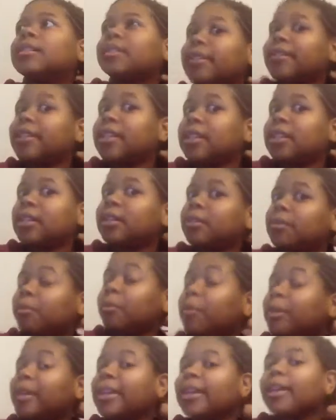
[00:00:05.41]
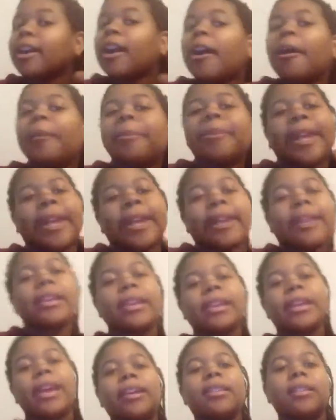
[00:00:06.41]
17 week update
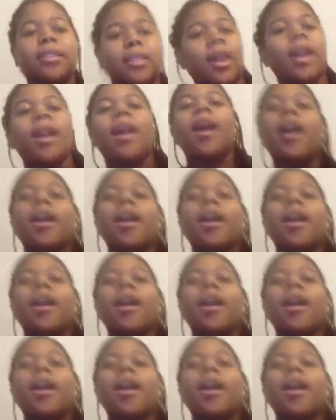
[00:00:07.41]
yet.